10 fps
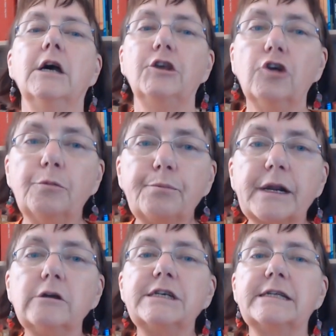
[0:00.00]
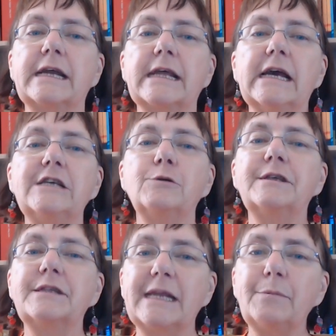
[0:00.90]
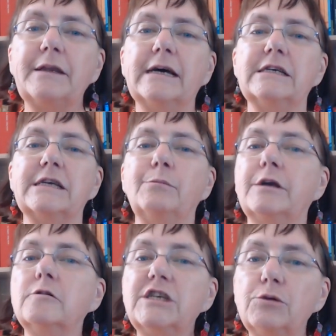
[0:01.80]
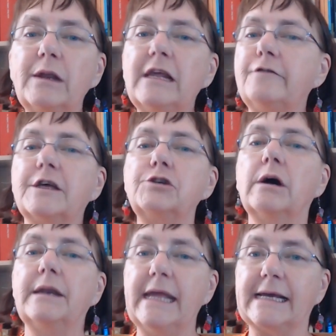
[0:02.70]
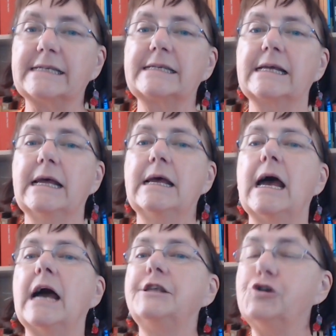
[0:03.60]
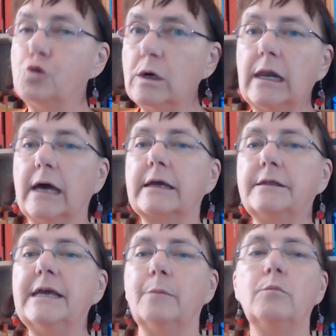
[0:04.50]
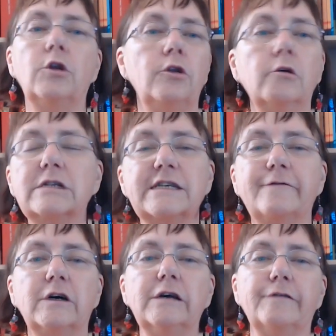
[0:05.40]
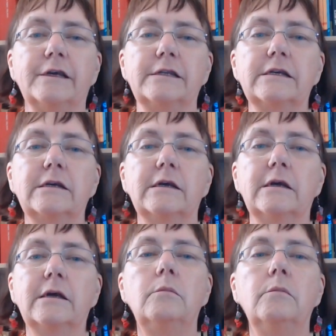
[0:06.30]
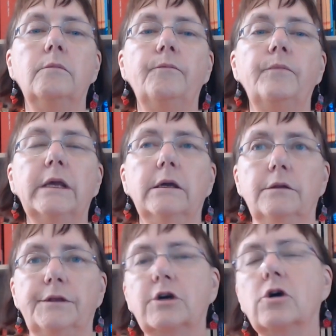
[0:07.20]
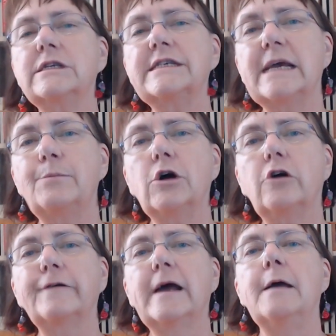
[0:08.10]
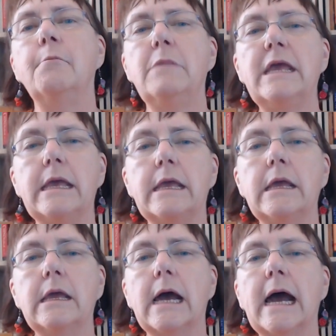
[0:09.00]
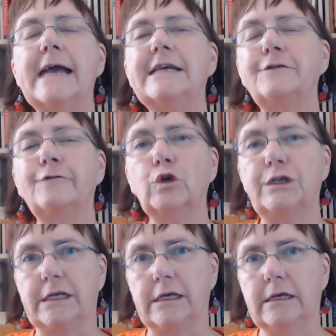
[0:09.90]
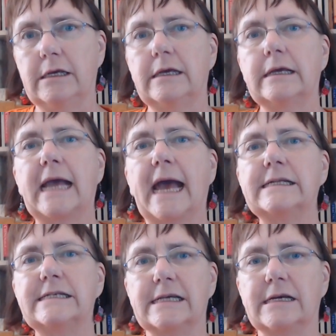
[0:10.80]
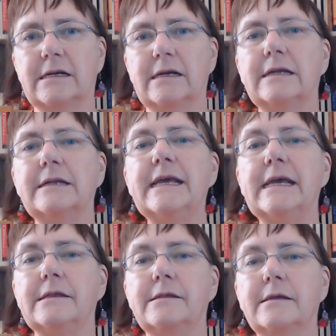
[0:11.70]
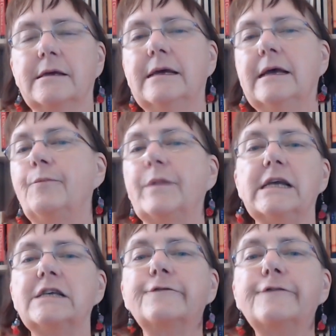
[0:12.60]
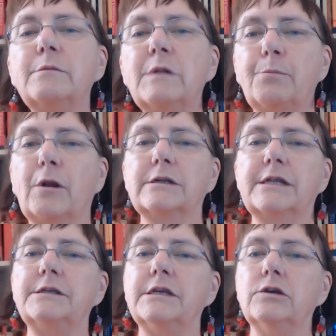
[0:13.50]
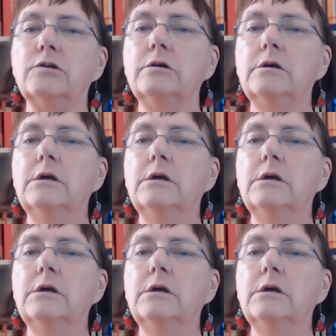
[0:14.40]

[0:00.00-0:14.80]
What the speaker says: you approach that age with trepidation because you believe that you are next and you will, like them, not survive it. The concept of me, age 40, cancer, death, is firmly planted in you,